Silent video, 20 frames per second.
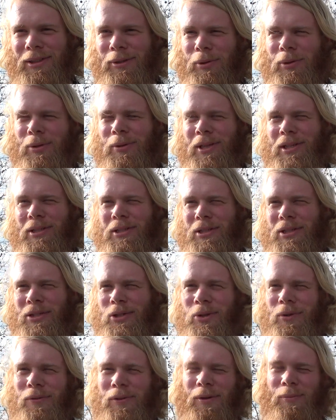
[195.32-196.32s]
There were always
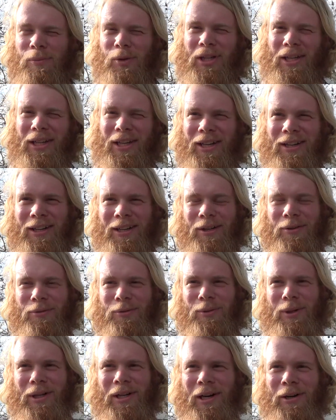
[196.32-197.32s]
two of them, one inner
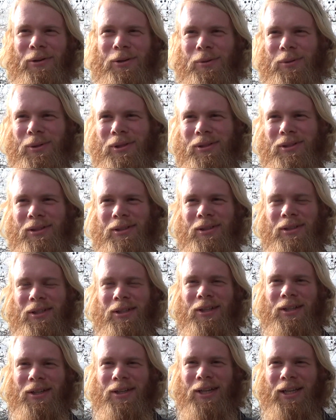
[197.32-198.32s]
and one outer wall.
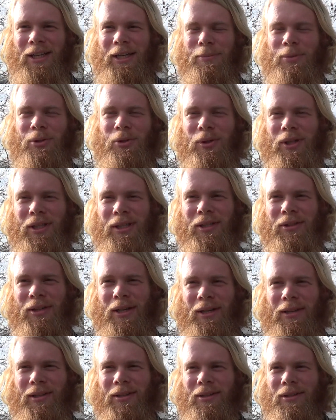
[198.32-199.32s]
And in between you
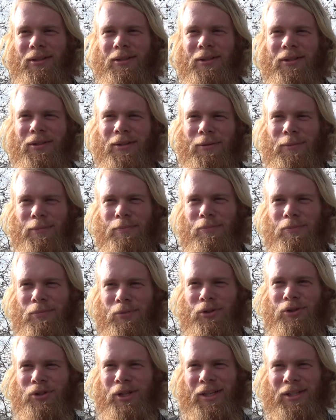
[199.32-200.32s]
had a
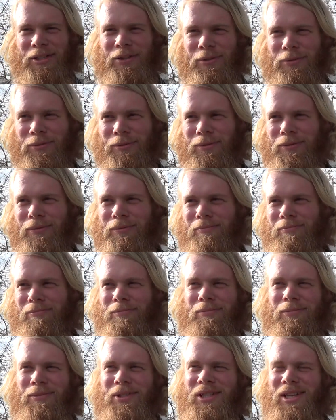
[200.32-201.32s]
stretch of
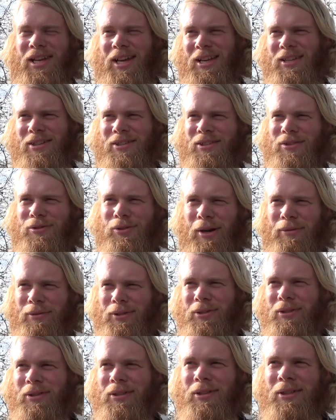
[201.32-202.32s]
sand,
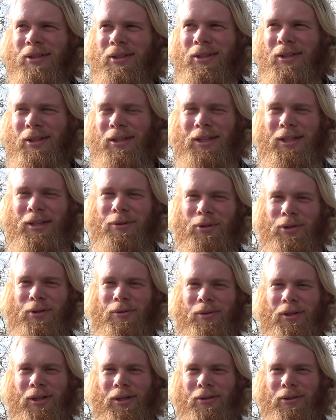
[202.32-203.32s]
gravel. It was
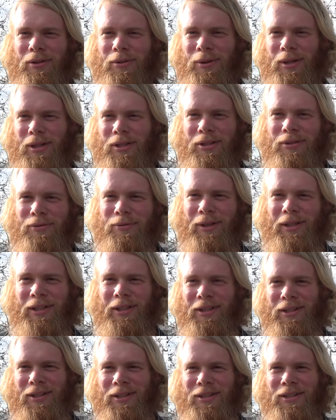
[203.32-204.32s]
always
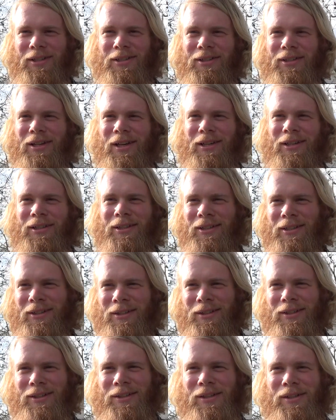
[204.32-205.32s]
very neat and tidy,
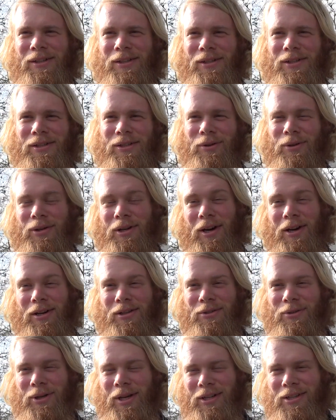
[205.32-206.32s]
so the
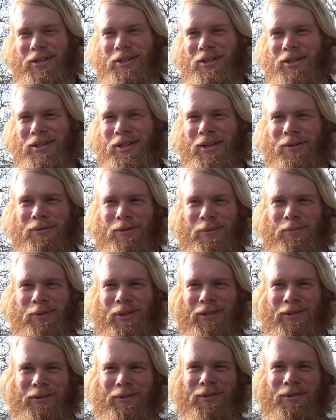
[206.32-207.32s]
guards could actually see if
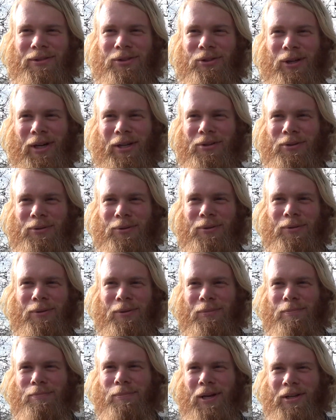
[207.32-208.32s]
someone tried to
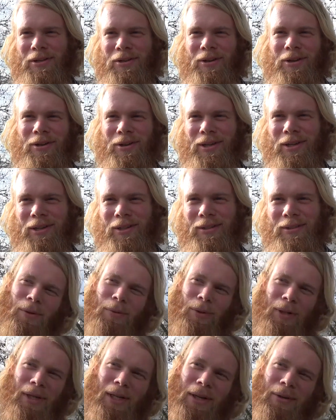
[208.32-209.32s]
pass along.
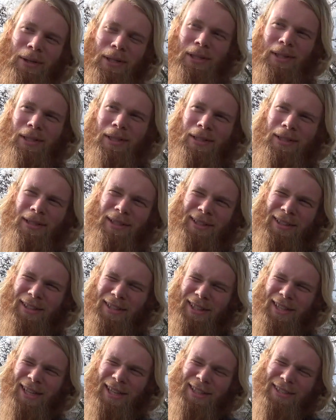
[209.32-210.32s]
We're now at the
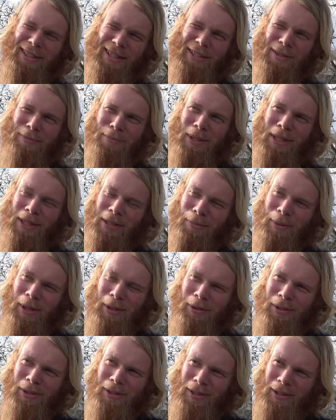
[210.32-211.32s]
Gedenkstätte Berliner
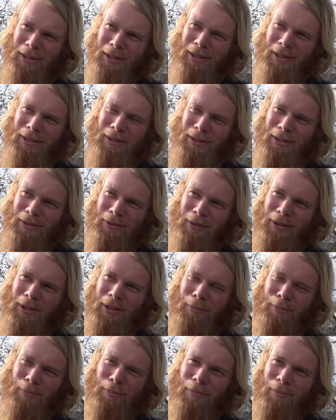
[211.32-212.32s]
Mauer on
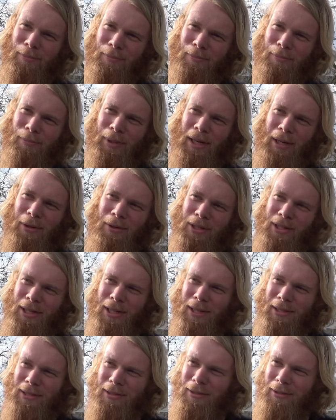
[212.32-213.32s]
the Bernauer
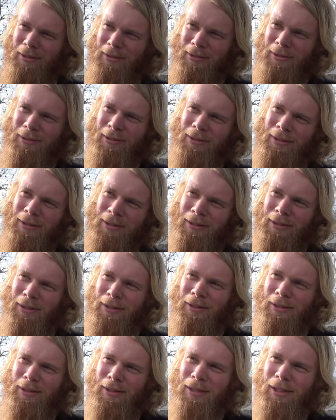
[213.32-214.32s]
Straße,
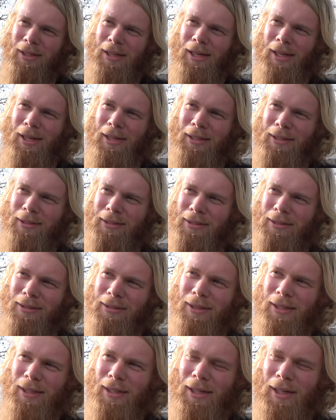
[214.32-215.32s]
and
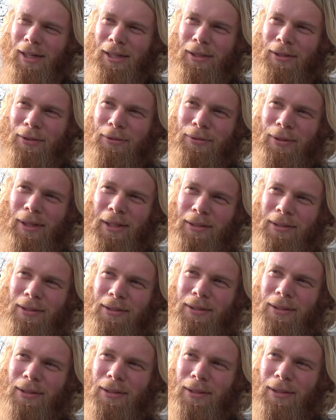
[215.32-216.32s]
here you'll find
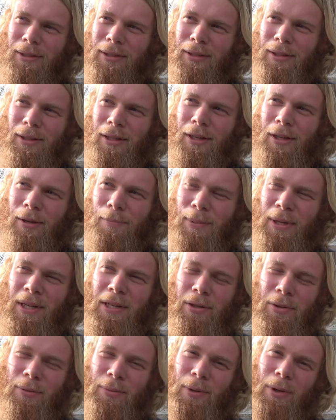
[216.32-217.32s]
a
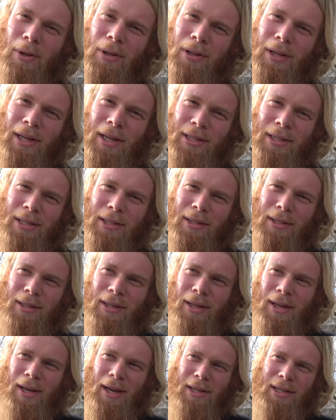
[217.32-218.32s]
piece of wall as it
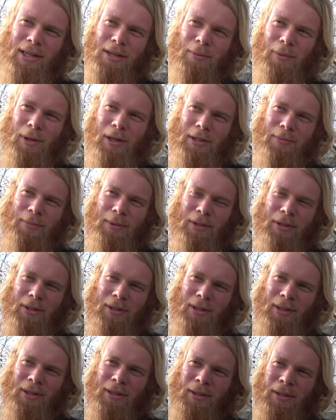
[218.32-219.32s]
actually was,
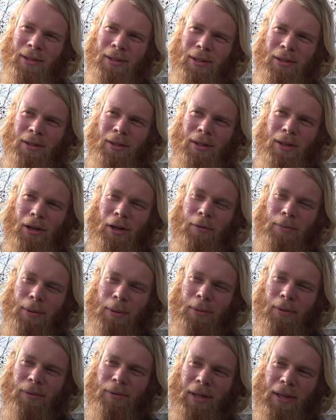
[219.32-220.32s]
because a lot of
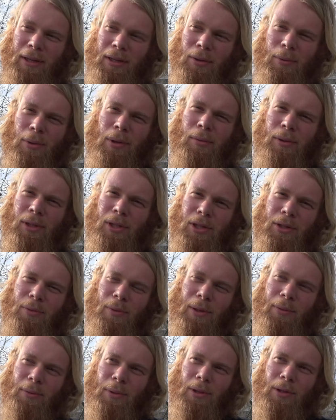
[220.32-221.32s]
people think the wall was just
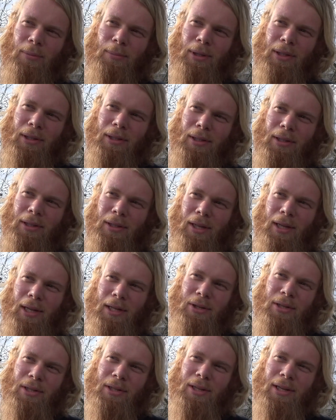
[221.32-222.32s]
one wall, but
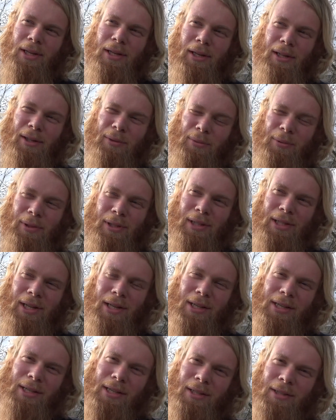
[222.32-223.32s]
as you can see here, it was
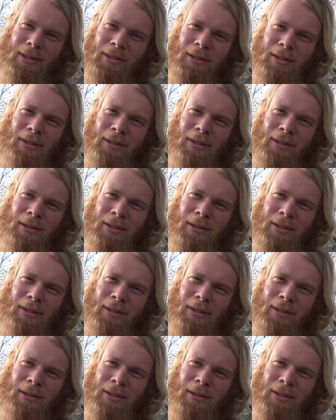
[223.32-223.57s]
actually